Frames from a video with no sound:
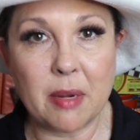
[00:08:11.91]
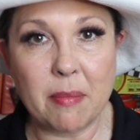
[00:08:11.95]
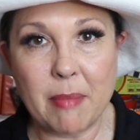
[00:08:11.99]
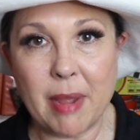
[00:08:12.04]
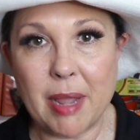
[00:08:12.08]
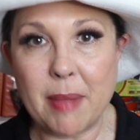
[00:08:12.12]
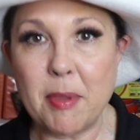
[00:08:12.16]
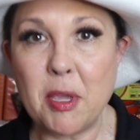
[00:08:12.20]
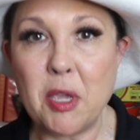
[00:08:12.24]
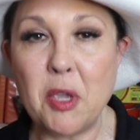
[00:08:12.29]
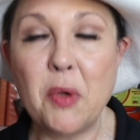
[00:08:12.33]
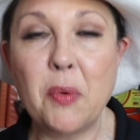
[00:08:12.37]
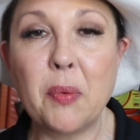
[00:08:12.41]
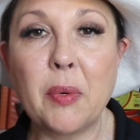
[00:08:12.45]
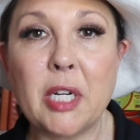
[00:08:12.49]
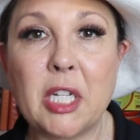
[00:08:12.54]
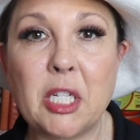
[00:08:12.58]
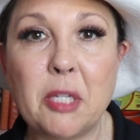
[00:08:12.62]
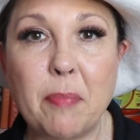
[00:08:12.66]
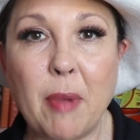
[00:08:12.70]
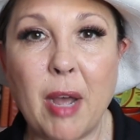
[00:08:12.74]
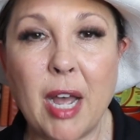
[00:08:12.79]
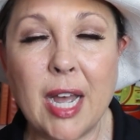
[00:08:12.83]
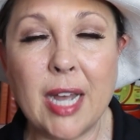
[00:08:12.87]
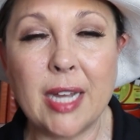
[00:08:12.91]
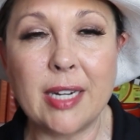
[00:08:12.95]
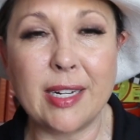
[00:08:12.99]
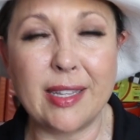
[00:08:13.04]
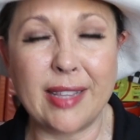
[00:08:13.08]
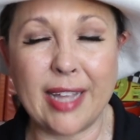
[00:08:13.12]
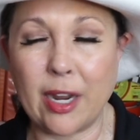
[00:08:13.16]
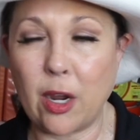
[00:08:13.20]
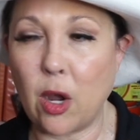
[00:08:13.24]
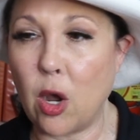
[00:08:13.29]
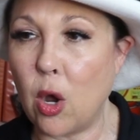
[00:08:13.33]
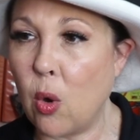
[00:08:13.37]
and maybe you respond
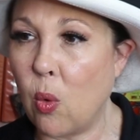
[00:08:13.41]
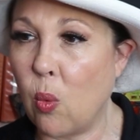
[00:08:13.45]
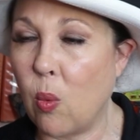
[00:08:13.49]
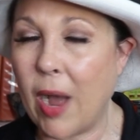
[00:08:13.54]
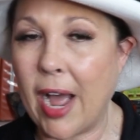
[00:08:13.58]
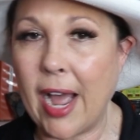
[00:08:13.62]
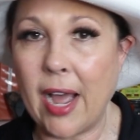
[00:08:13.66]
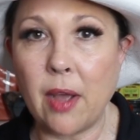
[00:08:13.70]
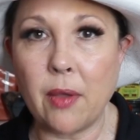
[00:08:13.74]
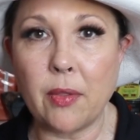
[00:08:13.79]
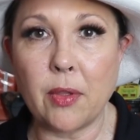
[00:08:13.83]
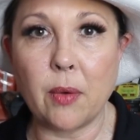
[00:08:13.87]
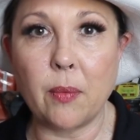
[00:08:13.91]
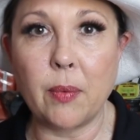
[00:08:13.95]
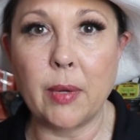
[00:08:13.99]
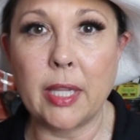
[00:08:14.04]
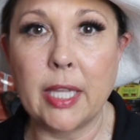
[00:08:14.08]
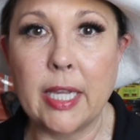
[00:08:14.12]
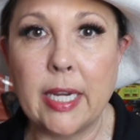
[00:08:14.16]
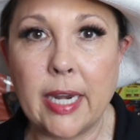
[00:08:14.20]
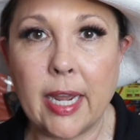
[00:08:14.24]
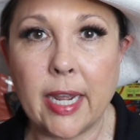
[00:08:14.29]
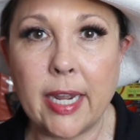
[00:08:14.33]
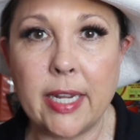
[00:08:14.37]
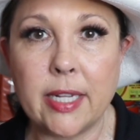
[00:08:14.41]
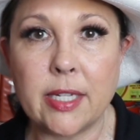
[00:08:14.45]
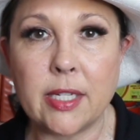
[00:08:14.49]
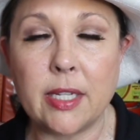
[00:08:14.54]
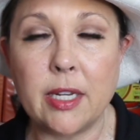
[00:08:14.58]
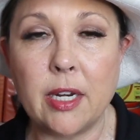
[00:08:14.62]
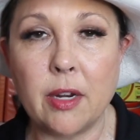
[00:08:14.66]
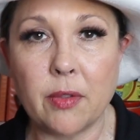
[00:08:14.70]
and like, oh wow, they're really nice.